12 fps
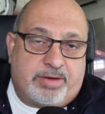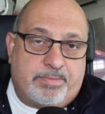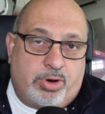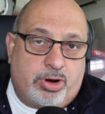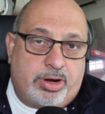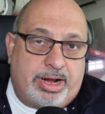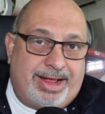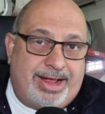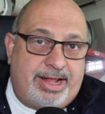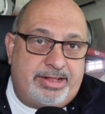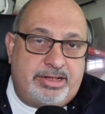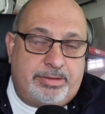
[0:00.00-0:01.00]
mark
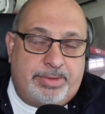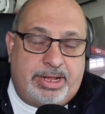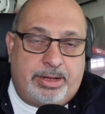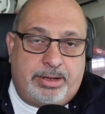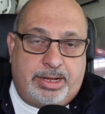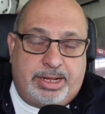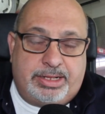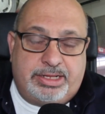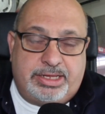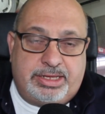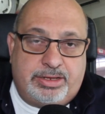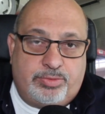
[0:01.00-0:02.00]
on the on
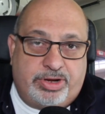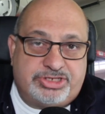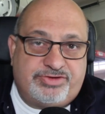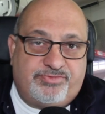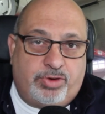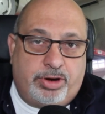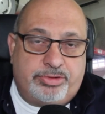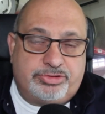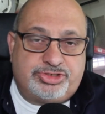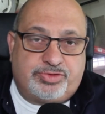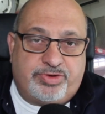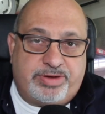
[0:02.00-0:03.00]
the reservoir.
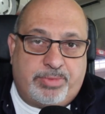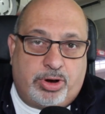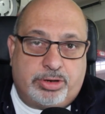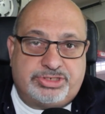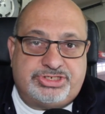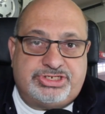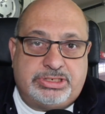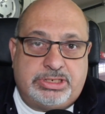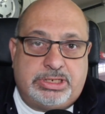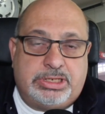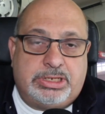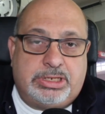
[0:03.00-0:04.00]
There's three marks
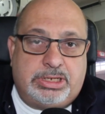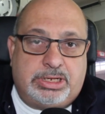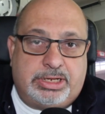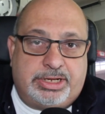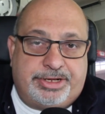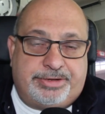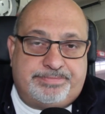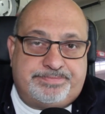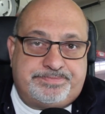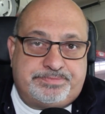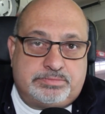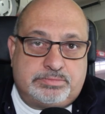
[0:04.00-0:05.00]
um,
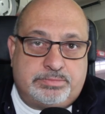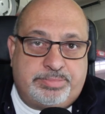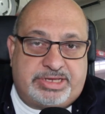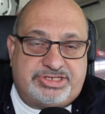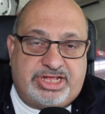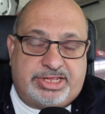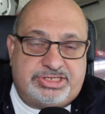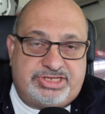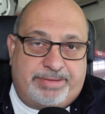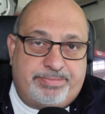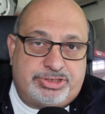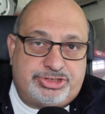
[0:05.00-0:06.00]
based on the
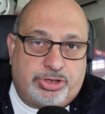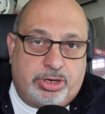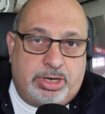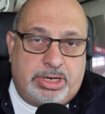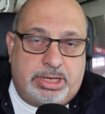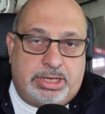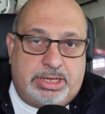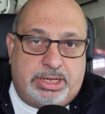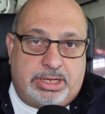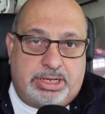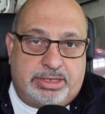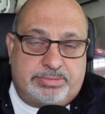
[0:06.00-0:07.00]
temperature.
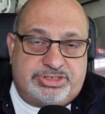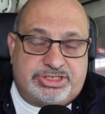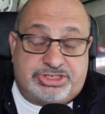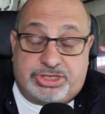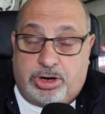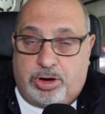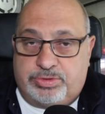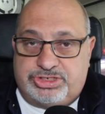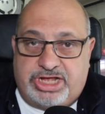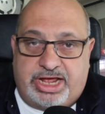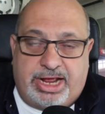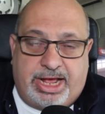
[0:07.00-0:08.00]
Uh, since the car was
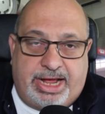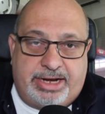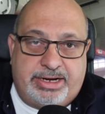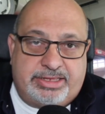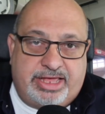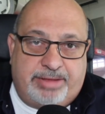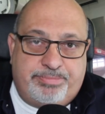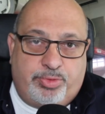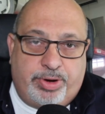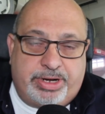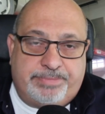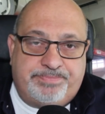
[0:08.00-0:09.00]
not hot at that
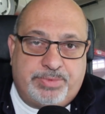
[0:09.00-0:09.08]
point,